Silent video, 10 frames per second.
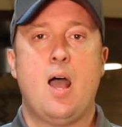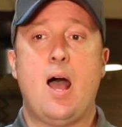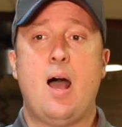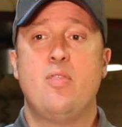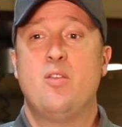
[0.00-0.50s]

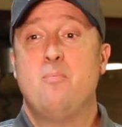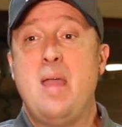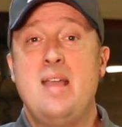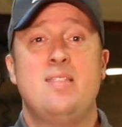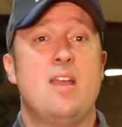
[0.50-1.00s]
The
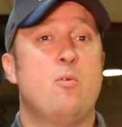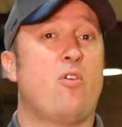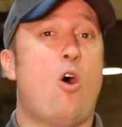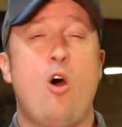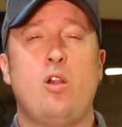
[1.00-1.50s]
main thing
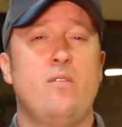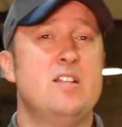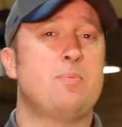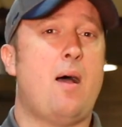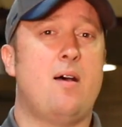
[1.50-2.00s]
with all of
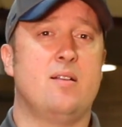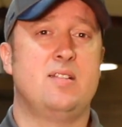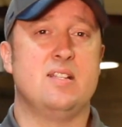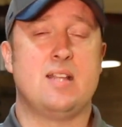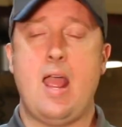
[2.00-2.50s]
these
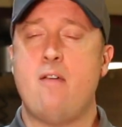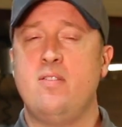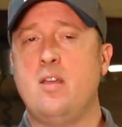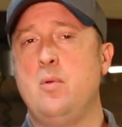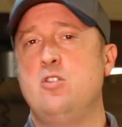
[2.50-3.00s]
policies and
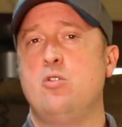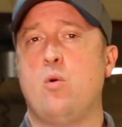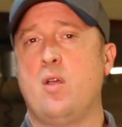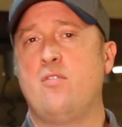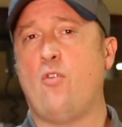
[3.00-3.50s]
everything we do
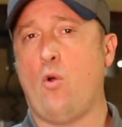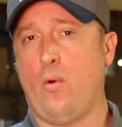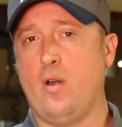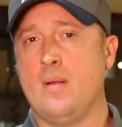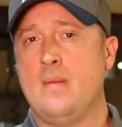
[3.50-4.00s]
going
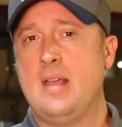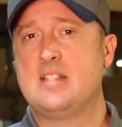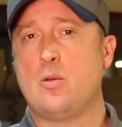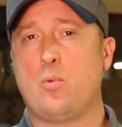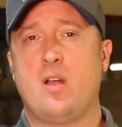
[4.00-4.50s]
forward
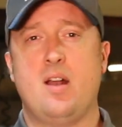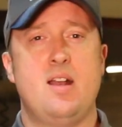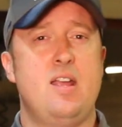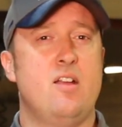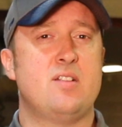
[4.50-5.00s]
is that we're going
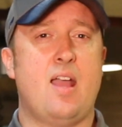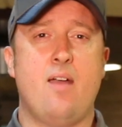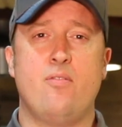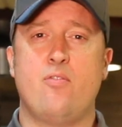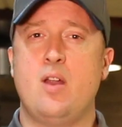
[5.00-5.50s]
to adhere to
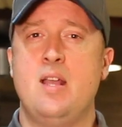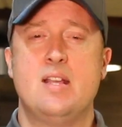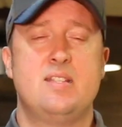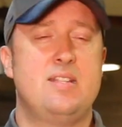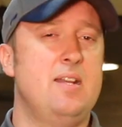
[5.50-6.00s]
every
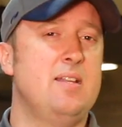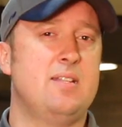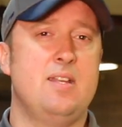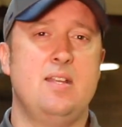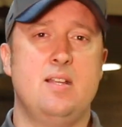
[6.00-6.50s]

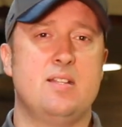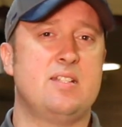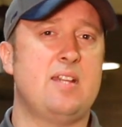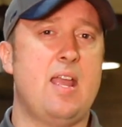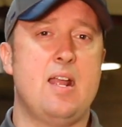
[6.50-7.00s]
CDC,
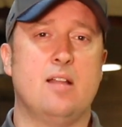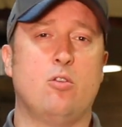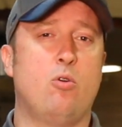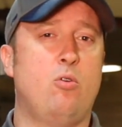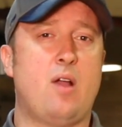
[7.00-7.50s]
state,
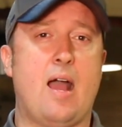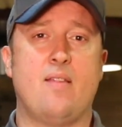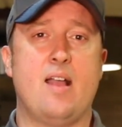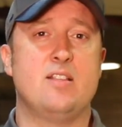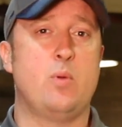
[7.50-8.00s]
and local
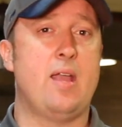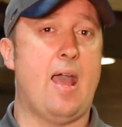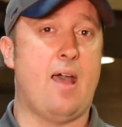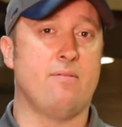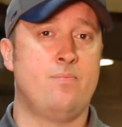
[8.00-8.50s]
guidelines we
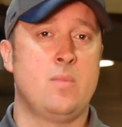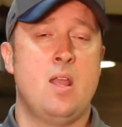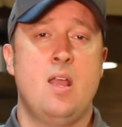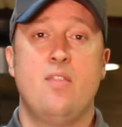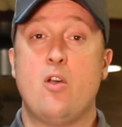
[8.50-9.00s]
have.
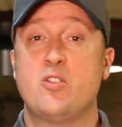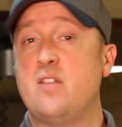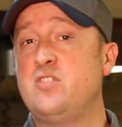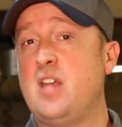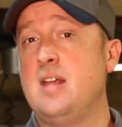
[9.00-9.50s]
Those
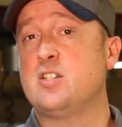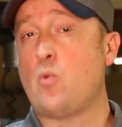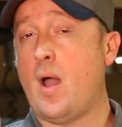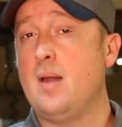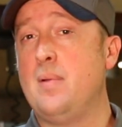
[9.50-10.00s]
have
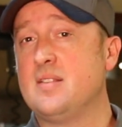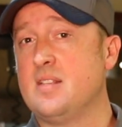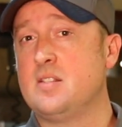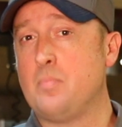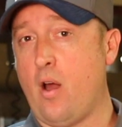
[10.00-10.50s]
changed quite a bit
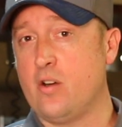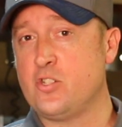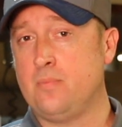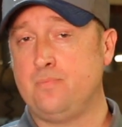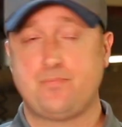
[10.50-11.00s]
since March.